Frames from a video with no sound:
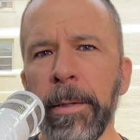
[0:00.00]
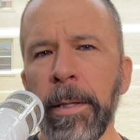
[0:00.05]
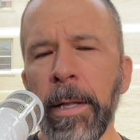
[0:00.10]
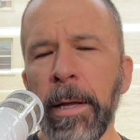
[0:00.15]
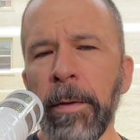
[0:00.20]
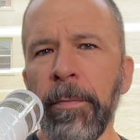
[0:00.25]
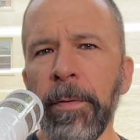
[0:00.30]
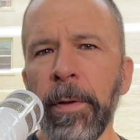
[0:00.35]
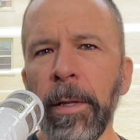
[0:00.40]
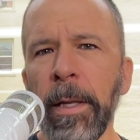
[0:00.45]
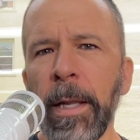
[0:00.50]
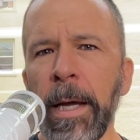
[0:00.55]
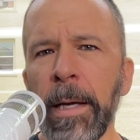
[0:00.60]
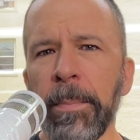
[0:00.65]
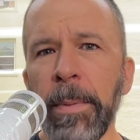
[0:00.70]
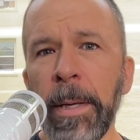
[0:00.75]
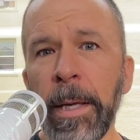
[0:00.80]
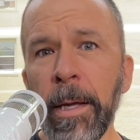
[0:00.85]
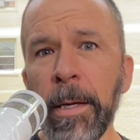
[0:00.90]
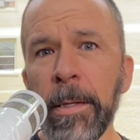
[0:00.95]
And they feel
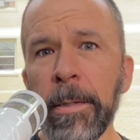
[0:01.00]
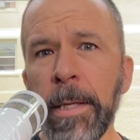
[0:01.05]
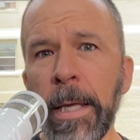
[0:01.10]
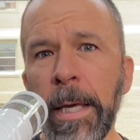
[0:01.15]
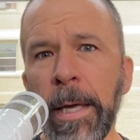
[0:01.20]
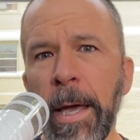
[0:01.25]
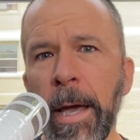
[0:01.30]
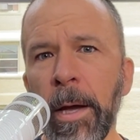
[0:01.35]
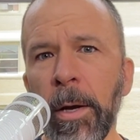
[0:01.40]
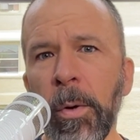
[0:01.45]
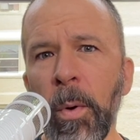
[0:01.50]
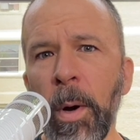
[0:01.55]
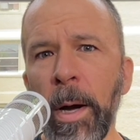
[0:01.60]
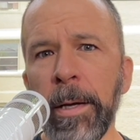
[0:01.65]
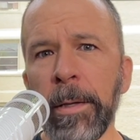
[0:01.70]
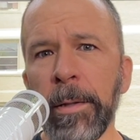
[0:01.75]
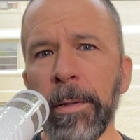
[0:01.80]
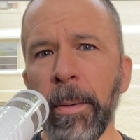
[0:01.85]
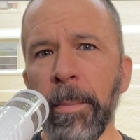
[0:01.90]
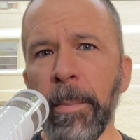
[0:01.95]
like because they can't
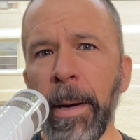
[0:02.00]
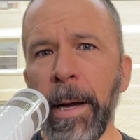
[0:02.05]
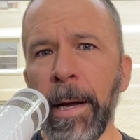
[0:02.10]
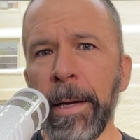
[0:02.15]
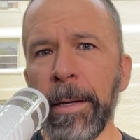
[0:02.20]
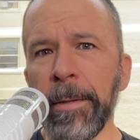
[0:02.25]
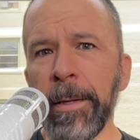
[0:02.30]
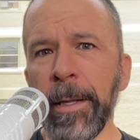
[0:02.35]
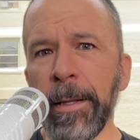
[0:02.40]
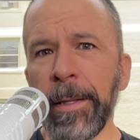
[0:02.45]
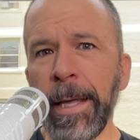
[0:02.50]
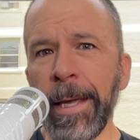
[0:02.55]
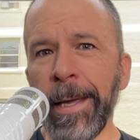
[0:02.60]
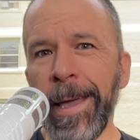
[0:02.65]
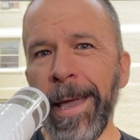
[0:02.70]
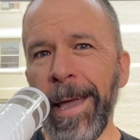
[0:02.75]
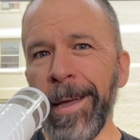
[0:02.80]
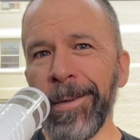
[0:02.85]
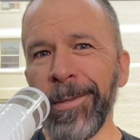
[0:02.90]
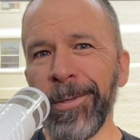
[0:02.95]
quiet their mind that they
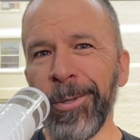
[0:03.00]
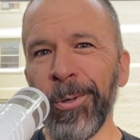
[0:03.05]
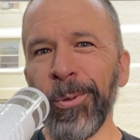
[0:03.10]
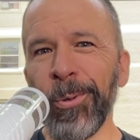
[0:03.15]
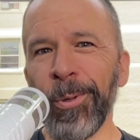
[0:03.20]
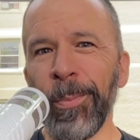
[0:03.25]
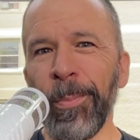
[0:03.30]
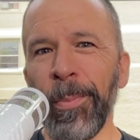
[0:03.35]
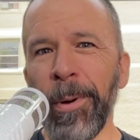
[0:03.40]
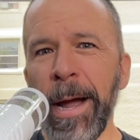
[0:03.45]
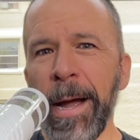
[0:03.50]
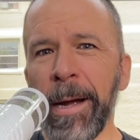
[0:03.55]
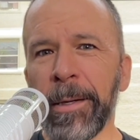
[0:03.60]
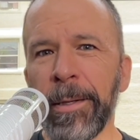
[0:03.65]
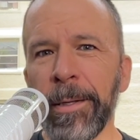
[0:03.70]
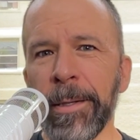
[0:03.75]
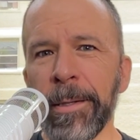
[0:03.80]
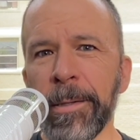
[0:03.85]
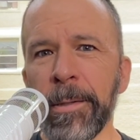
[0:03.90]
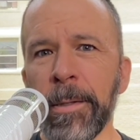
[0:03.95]
can't do the
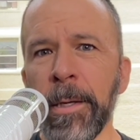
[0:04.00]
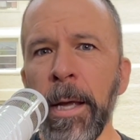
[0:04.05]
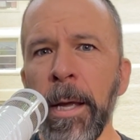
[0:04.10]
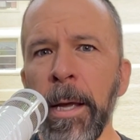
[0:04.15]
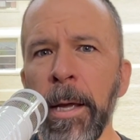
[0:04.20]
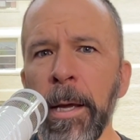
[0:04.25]
practice.